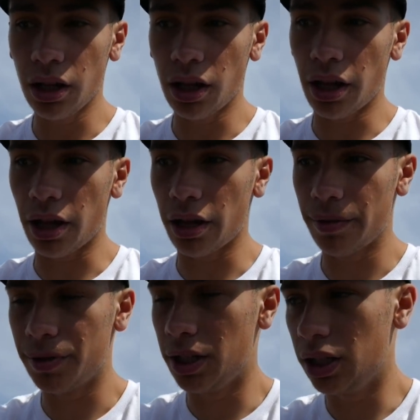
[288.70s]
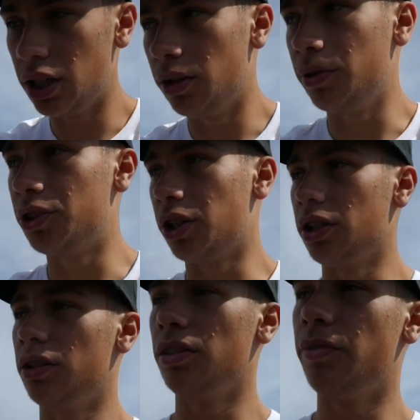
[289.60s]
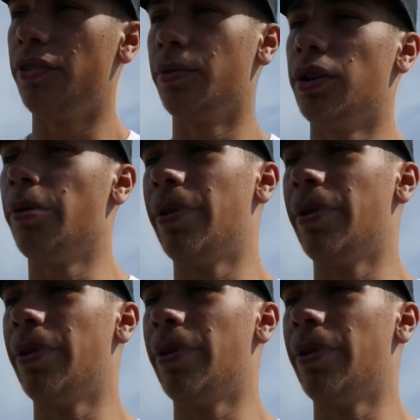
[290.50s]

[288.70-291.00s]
yeah, we're trying to, I think we've got to